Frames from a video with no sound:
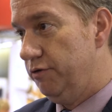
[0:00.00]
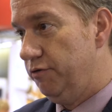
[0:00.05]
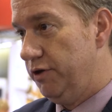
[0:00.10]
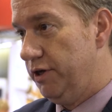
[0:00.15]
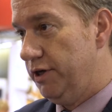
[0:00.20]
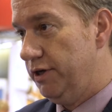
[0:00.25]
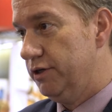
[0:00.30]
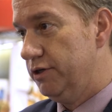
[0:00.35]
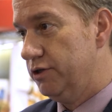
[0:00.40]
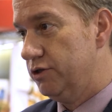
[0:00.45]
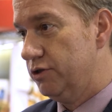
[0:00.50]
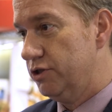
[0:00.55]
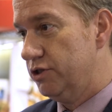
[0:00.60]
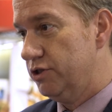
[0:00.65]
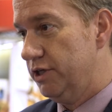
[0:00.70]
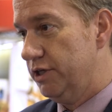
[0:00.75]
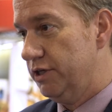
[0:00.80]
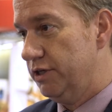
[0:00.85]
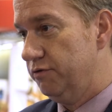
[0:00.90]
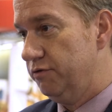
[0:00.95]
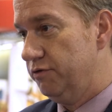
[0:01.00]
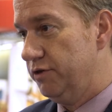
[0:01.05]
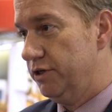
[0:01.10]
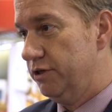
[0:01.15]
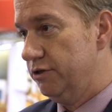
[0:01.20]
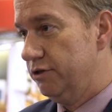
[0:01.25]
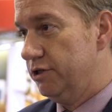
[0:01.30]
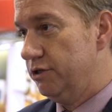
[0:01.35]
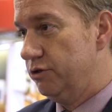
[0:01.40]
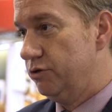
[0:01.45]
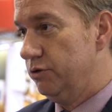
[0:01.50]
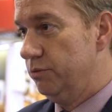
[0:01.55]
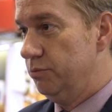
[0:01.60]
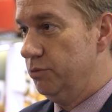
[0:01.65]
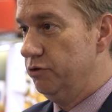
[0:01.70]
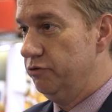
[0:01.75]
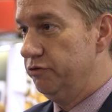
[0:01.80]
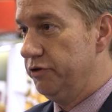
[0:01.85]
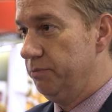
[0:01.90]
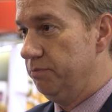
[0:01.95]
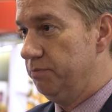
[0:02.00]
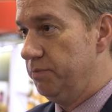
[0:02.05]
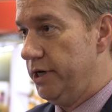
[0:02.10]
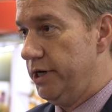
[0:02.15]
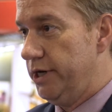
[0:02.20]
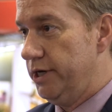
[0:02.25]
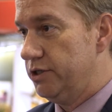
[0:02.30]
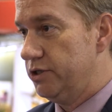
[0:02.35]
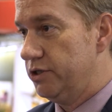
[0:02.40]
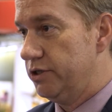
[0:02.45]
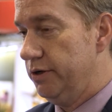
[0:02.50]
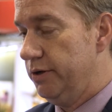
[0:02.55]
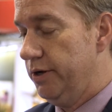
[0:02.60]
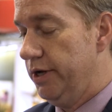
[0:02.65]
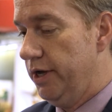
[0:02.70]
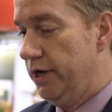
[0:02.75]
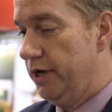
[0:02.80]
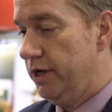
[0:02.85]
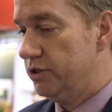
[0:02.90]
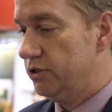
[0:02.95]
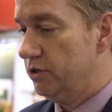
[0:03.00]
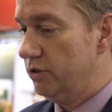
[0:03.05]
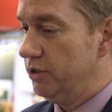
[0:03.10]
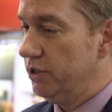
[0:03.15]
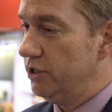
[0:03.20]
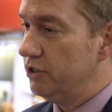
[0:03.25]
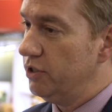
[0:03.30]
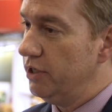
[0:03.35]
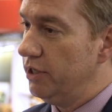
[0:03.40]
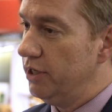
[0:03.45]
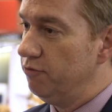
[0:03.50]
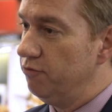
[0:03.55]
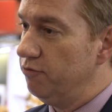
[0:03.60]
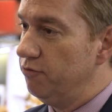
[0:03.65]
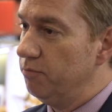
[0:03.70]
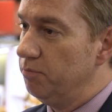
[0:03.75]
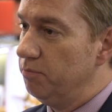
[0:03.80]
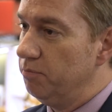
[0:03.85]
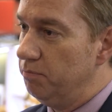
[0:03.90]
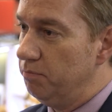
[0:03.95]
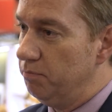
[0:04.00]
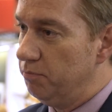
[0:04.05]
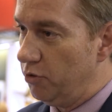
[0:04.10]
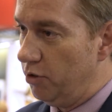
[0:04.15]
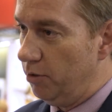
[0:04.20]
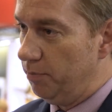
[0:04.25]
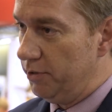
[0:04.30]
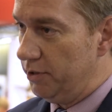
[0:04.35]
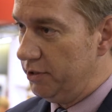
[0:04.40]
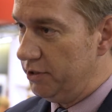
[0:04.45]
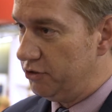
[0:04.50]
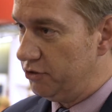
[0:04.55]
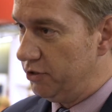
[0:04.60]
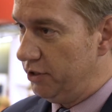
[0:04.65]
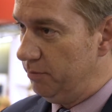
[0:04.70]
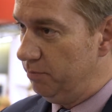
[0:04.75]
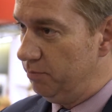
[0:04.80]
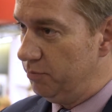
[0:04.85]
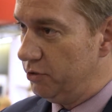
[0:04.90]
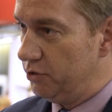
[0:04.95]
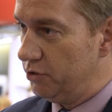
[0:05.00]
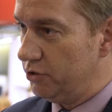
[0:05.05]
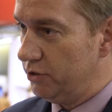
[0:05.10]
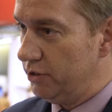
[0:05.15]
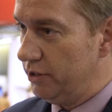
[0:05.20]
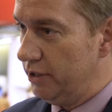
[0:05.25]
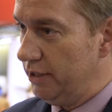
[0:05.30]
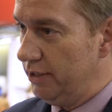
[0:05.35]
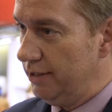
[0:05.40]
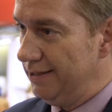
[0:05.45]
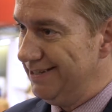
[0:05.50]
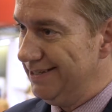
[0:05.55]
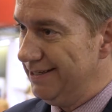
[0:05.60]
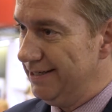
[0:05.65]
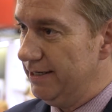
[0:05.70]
fingers or stick a finger into a moving part, so as long as you have properly trained personnel,